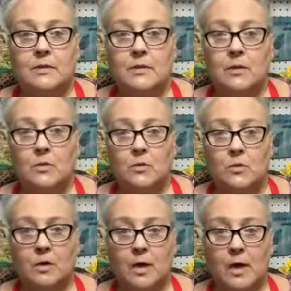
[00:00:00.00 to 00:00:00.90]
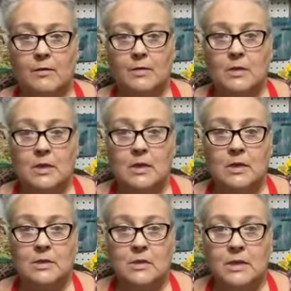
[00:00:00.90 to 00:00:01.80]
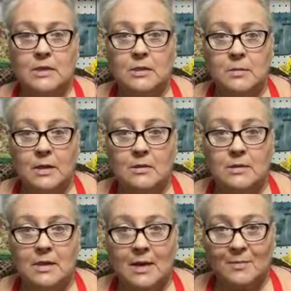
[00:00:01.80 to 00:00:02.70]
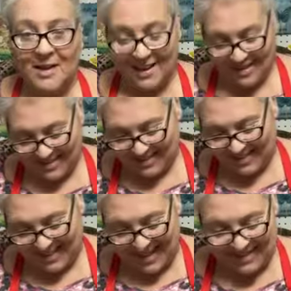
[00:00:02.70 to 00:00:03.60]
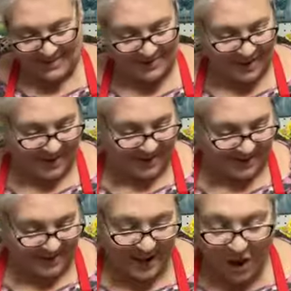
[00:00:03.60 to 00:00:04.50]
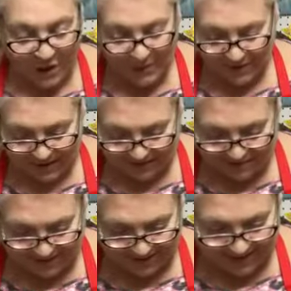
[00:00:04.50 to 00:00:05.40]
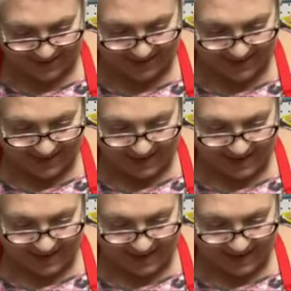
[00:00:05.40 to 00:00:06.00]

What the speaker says: So I don't need to mail some. Thanks, Dwight. No, we don't have to mail any.